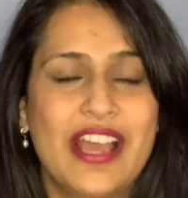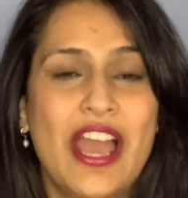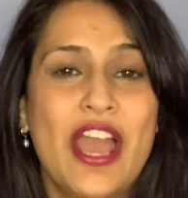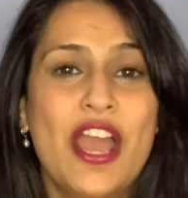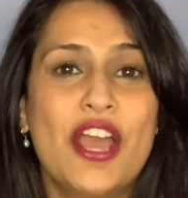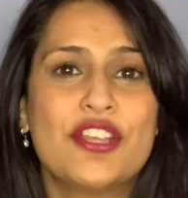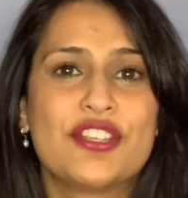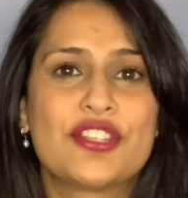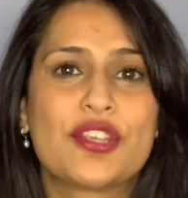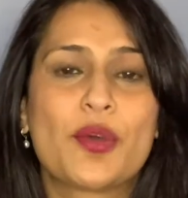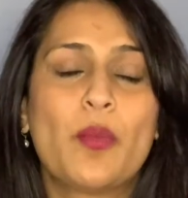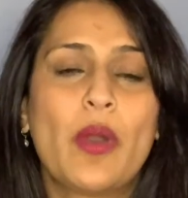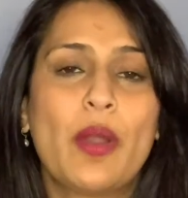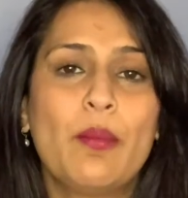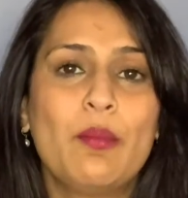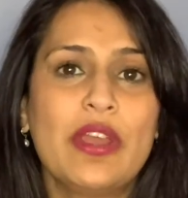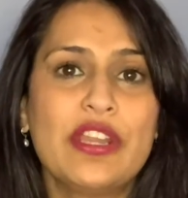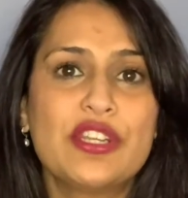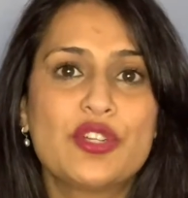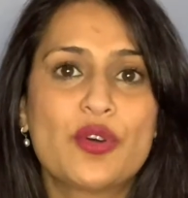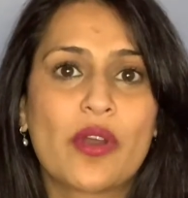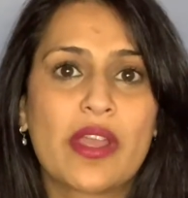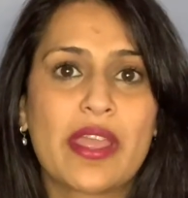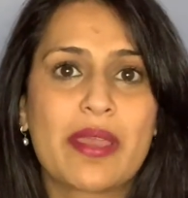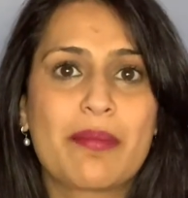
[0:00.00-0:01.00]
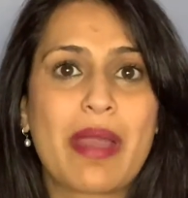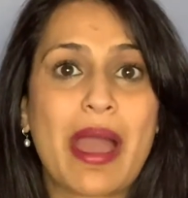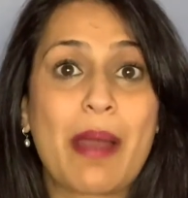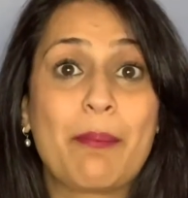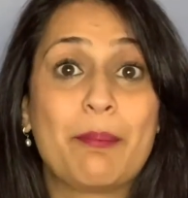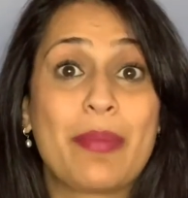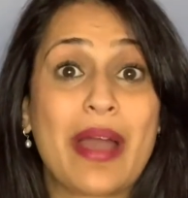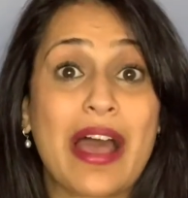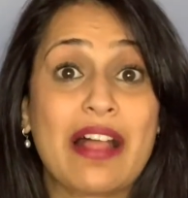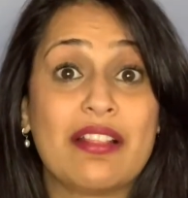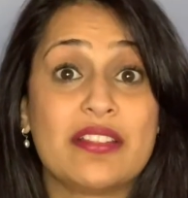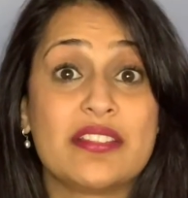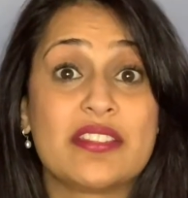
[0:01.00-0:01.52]
So when we're talking about
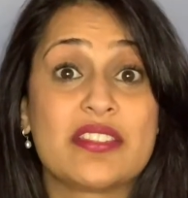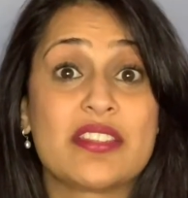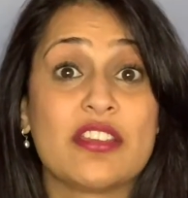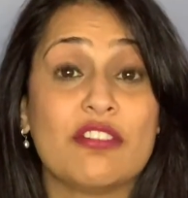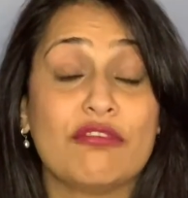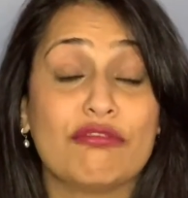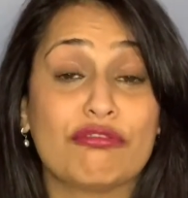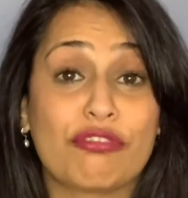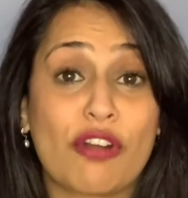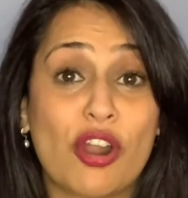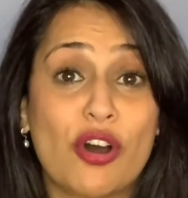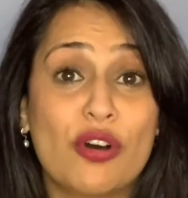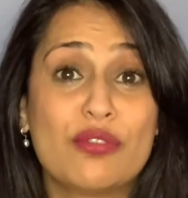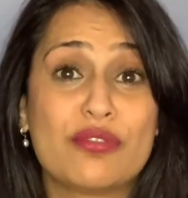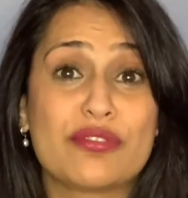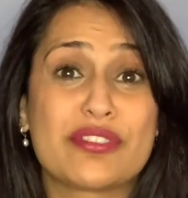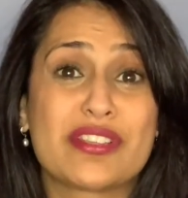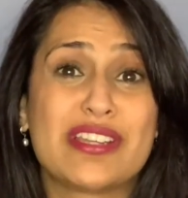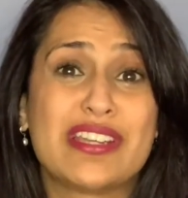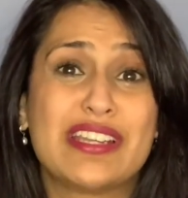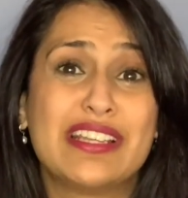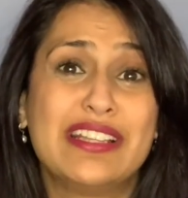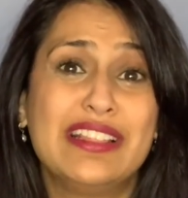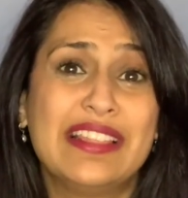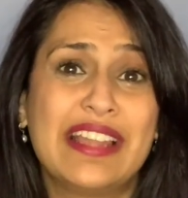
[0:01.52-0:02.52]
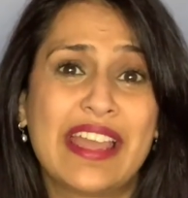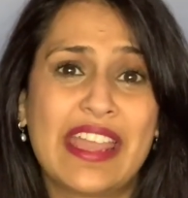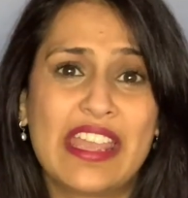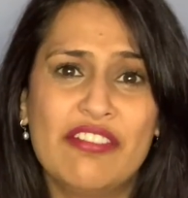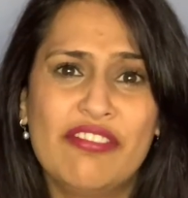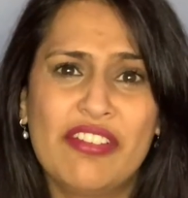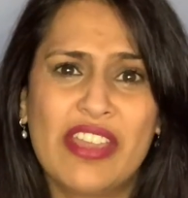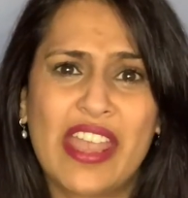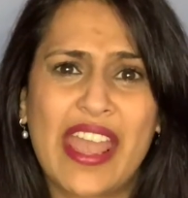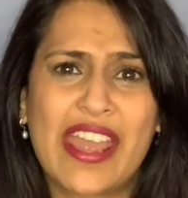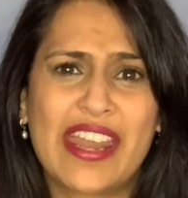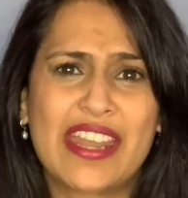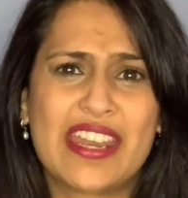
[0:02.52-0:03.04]
balancing roles and
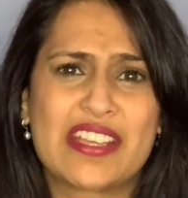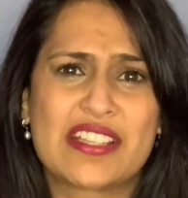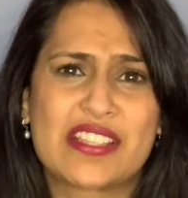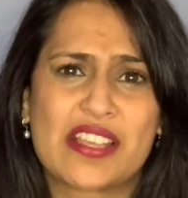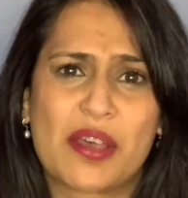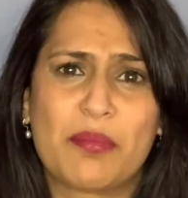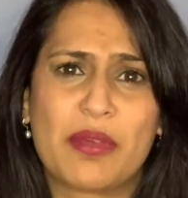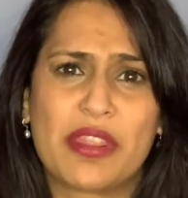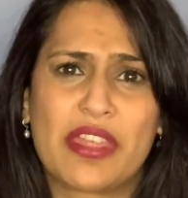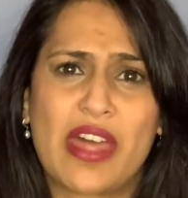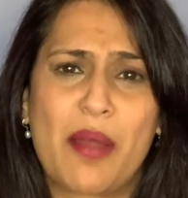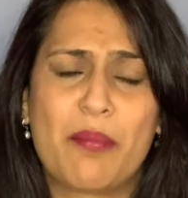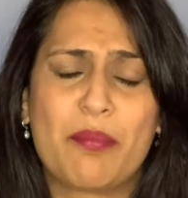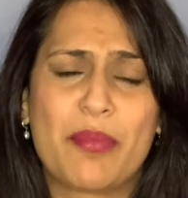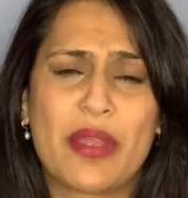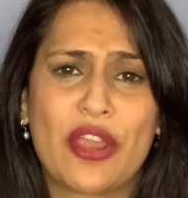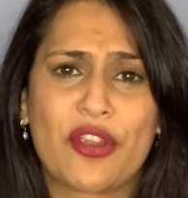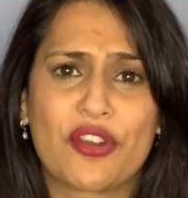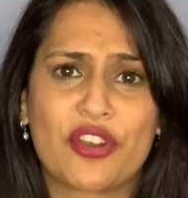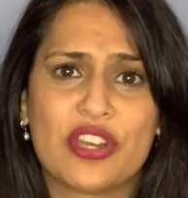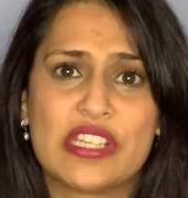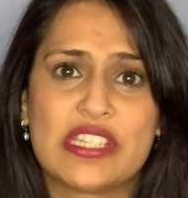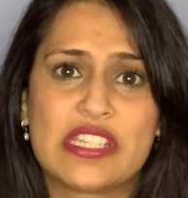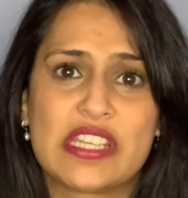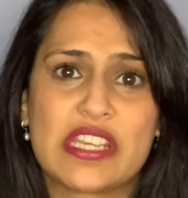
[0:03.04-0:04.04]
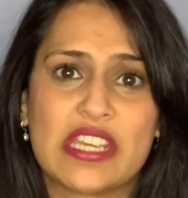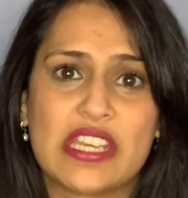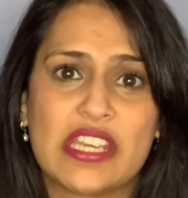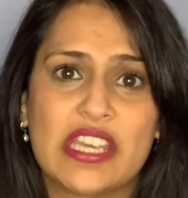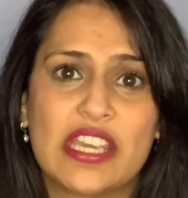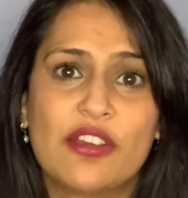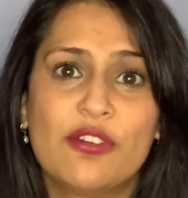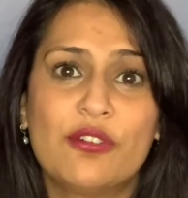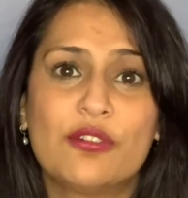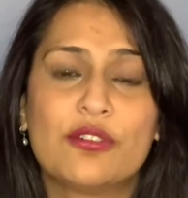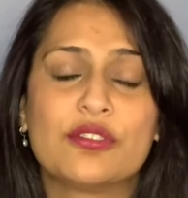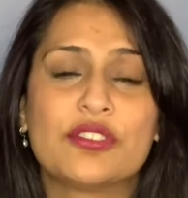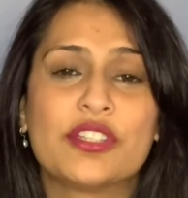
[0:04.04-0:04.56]
alleviating some of that parenting
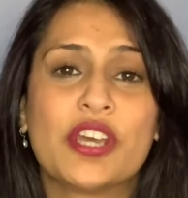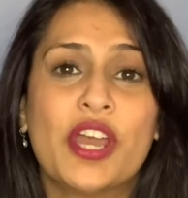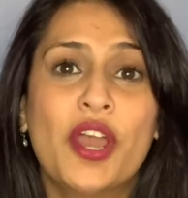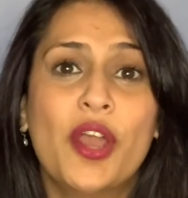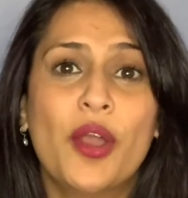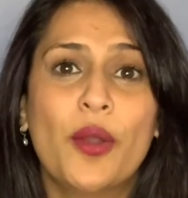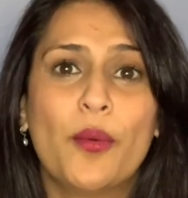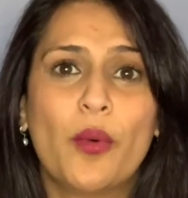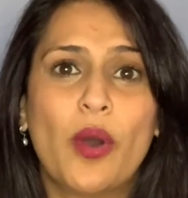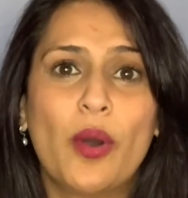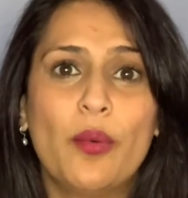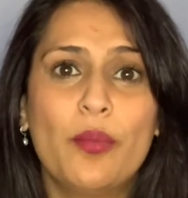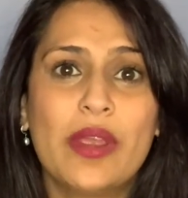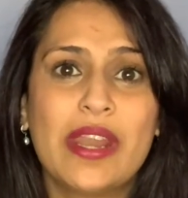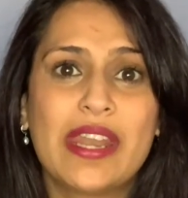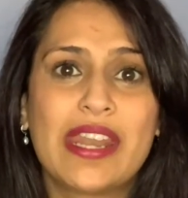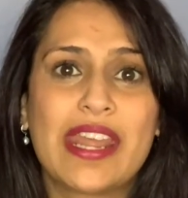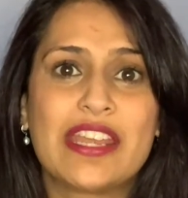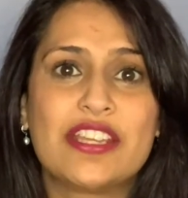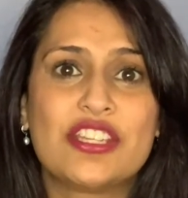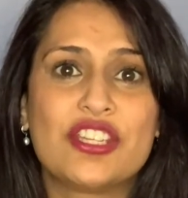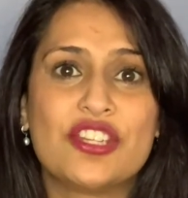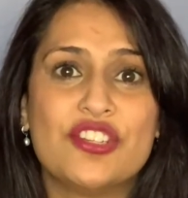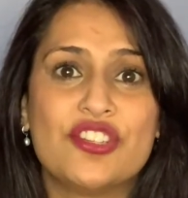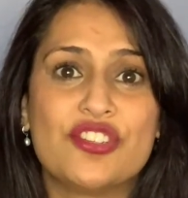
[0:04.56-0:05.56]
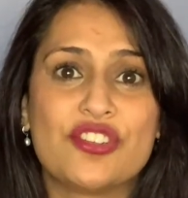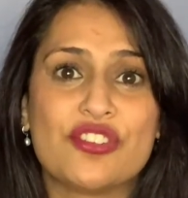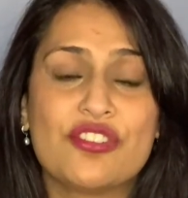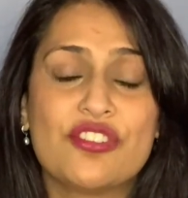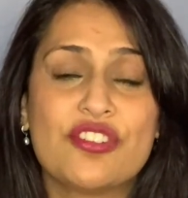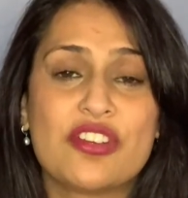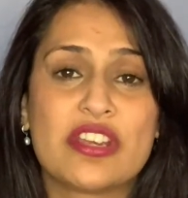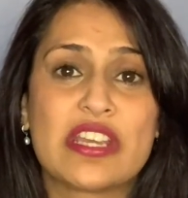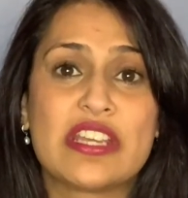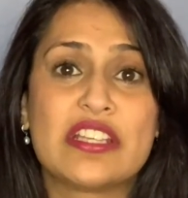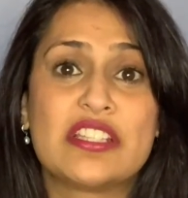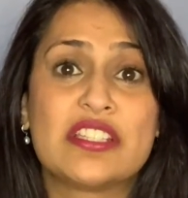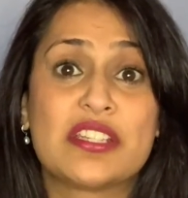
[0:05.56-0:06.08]
guilt, what we need to do
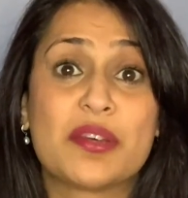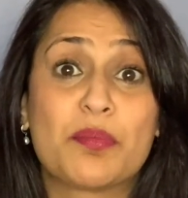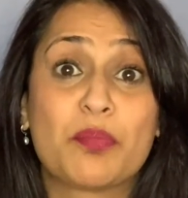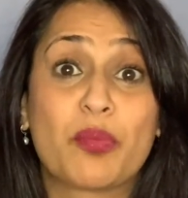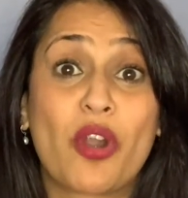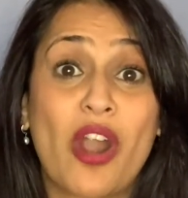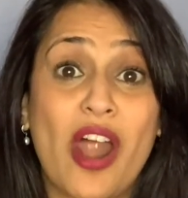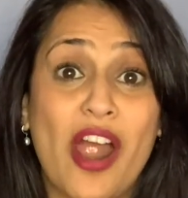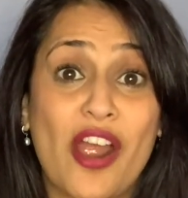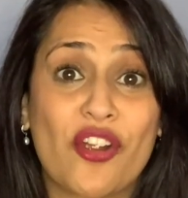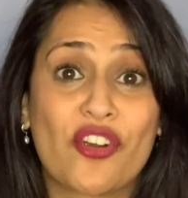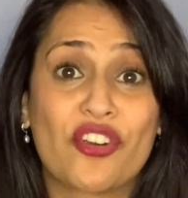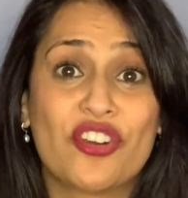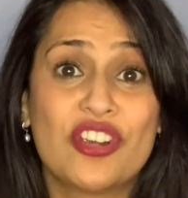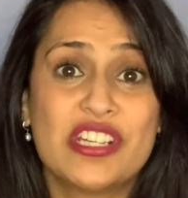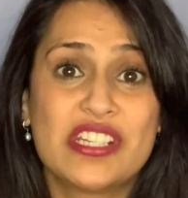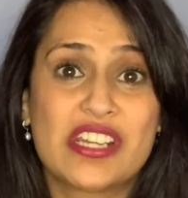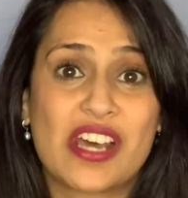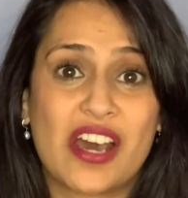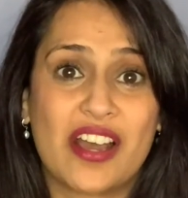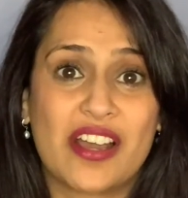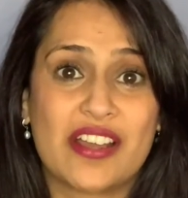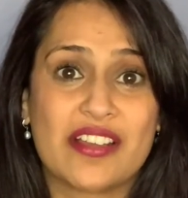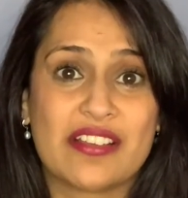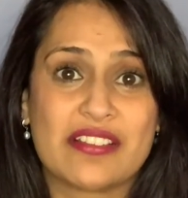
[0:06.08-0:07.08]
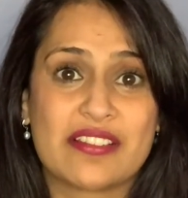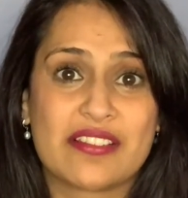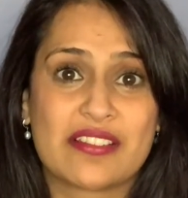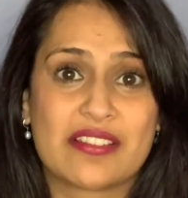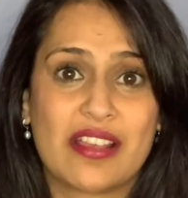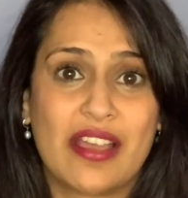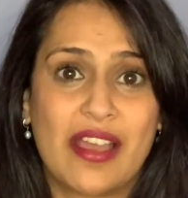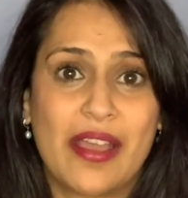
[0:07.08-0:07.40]
is to prioritize.